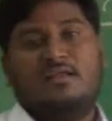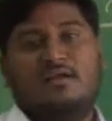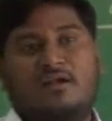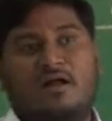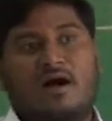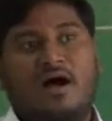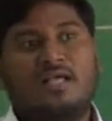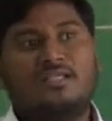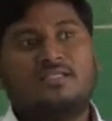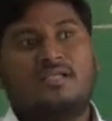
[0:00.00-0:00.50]

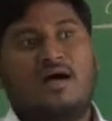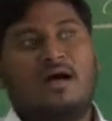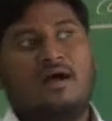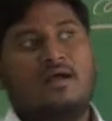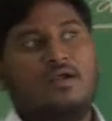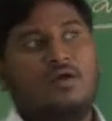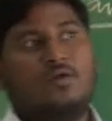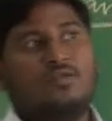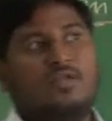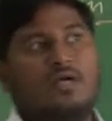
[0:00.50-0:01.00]

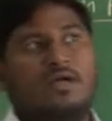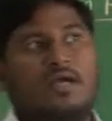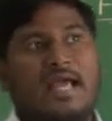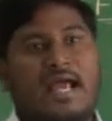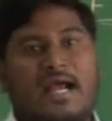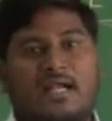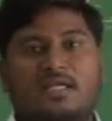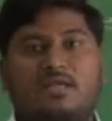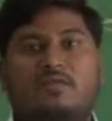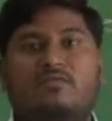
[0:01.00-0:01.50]
the
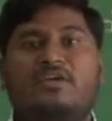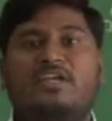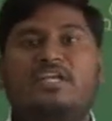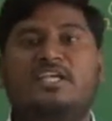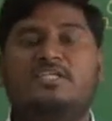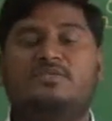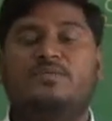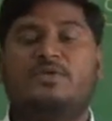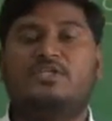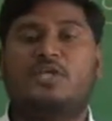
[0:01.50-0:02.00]

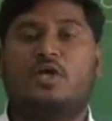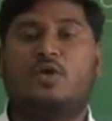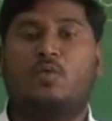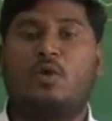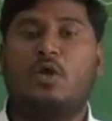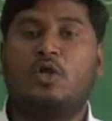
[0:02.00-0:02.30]
activities which are